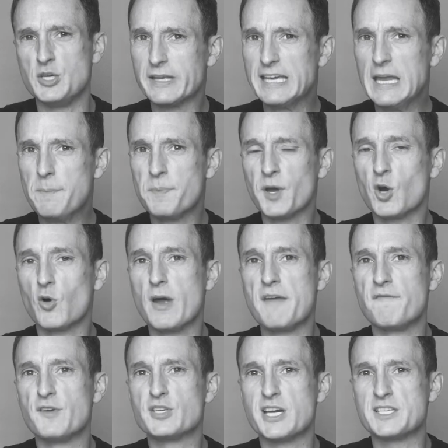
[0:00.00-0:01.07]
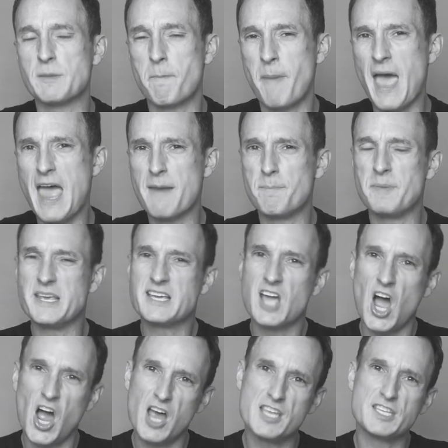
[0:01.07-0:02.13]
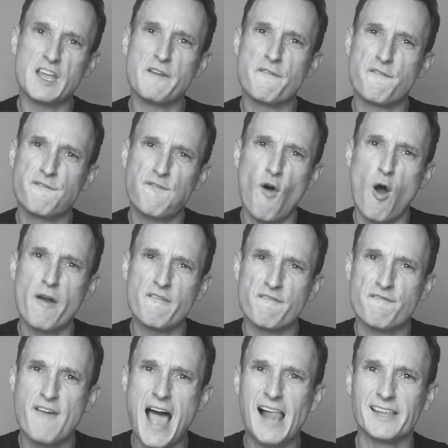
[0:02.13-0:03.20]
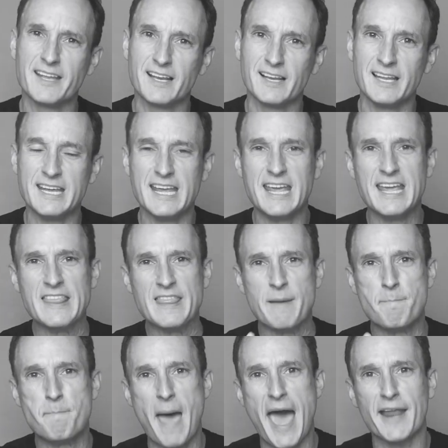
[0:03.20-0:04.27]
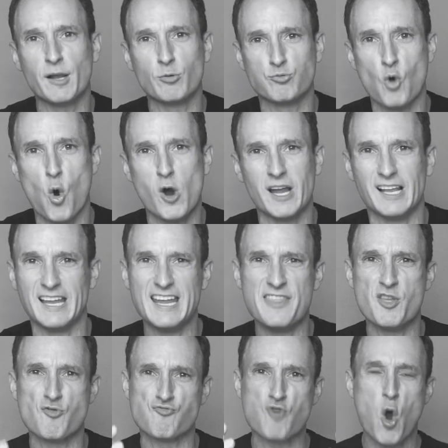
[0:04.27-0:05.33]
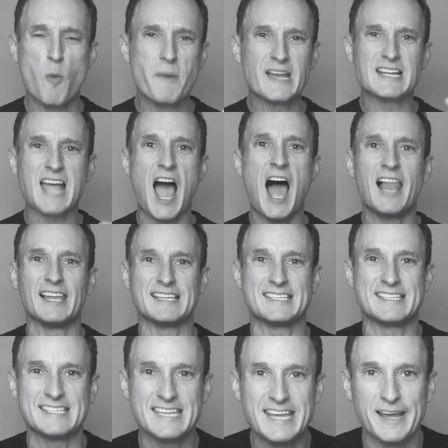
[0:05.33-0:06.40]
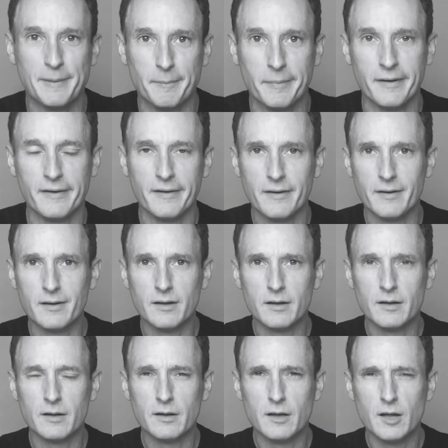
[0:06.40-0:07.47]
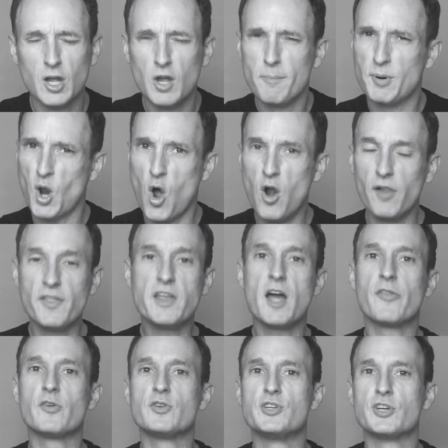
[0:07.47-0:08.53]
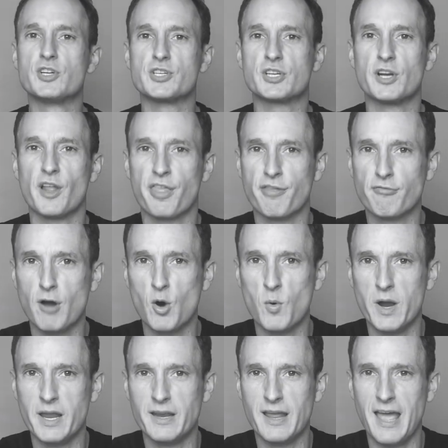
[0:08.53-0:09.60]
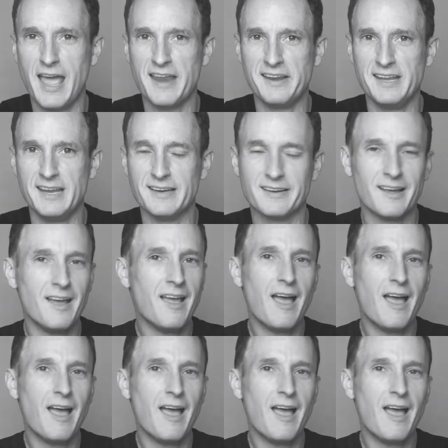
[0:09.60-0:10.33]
Keep the crayfish as a pet because it fought valiantly in the battle royal, in the Roman Colosseum. But all the others you're just going to throw in and eat.